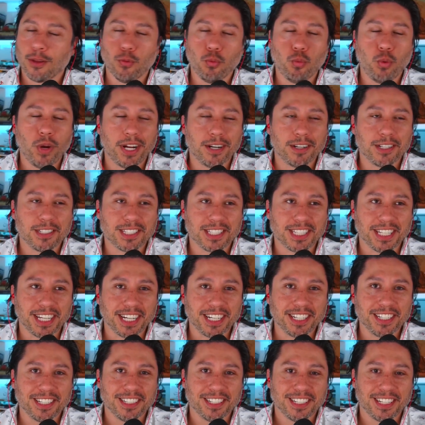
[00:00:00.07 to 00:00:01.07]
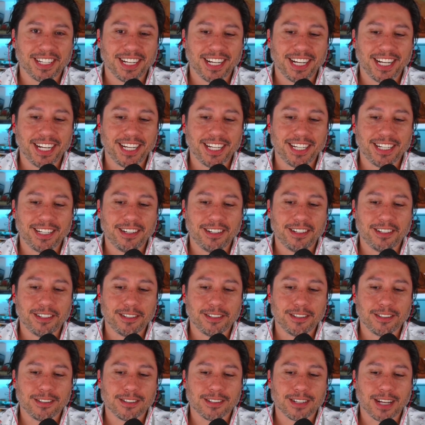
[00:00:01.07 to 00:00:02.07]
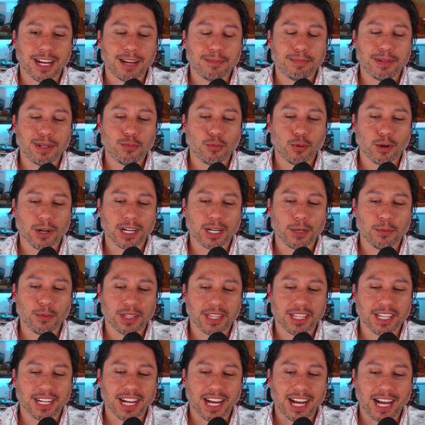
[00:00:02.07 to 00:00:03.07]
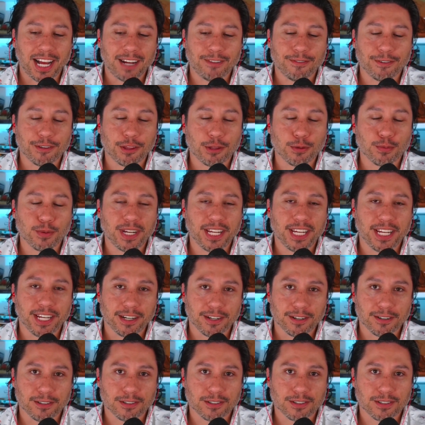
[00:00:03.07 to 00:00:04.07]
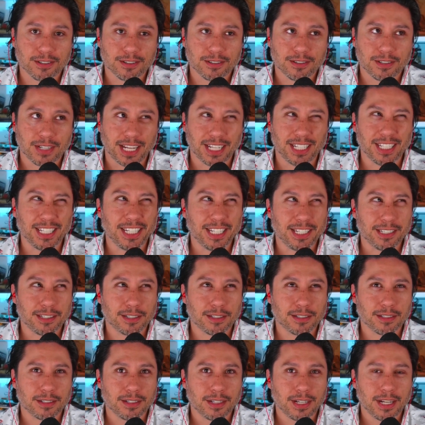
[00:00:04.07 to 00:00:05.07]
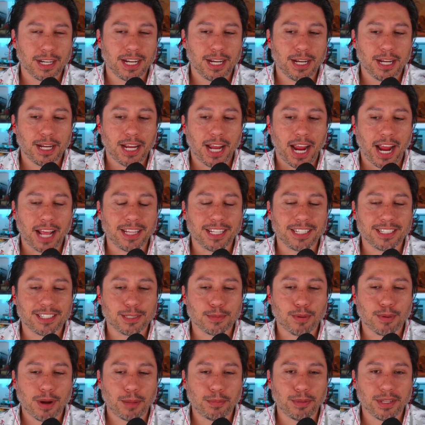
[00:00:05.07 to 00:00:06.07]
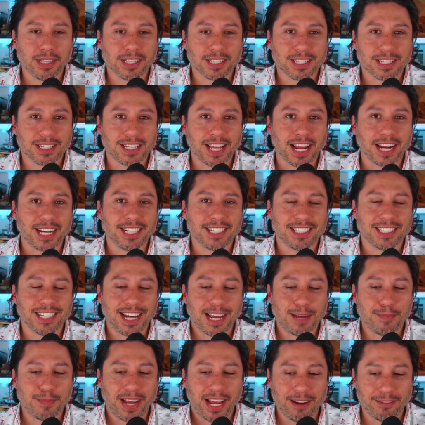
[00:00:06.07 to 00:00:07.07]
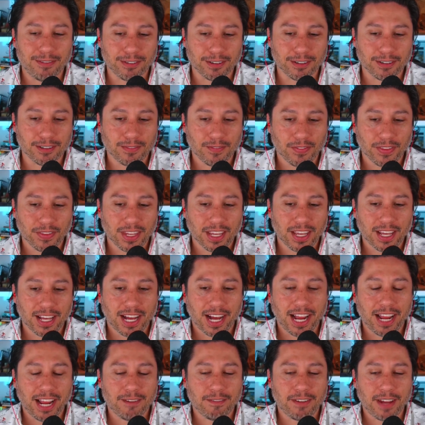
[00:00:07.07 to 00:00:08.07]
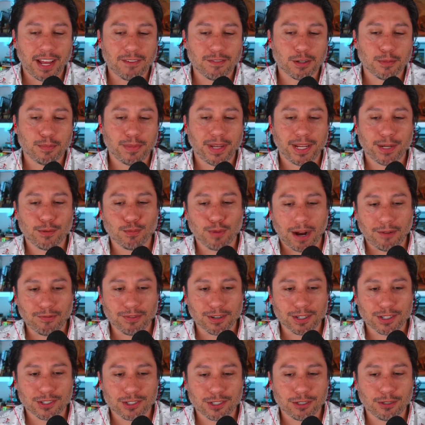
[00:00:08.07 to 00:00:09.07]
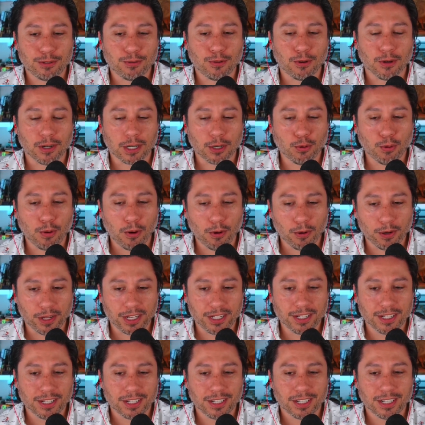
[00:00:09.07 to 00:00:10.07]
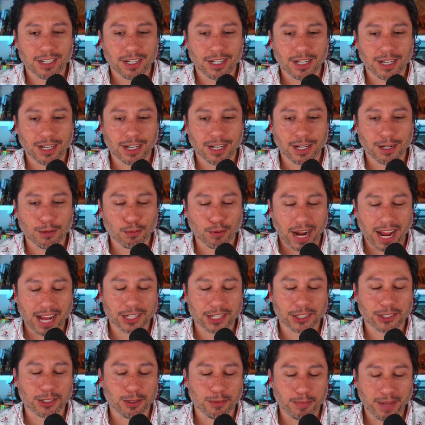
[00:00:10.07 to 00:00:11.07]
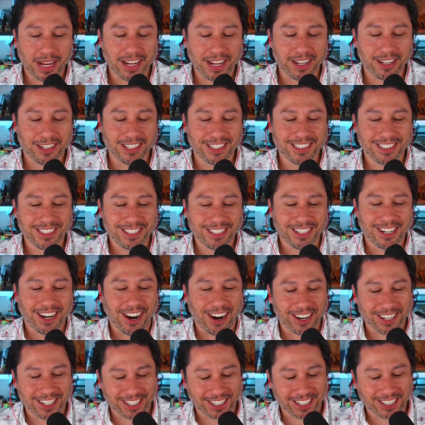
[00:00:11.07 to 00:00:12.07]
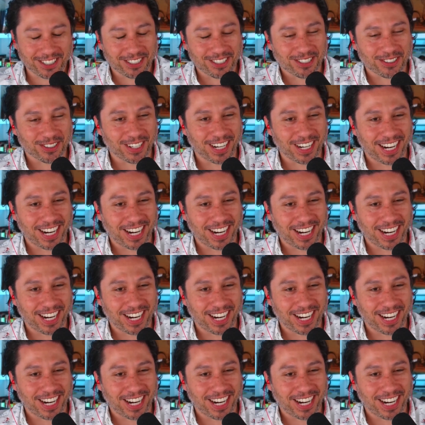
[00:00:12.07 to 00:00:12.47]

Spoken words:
weirdest thing is I've been working with the guy for 3 years at least, and this is probably the second time ever I have ever made reference to or quoted a Rational Mail article or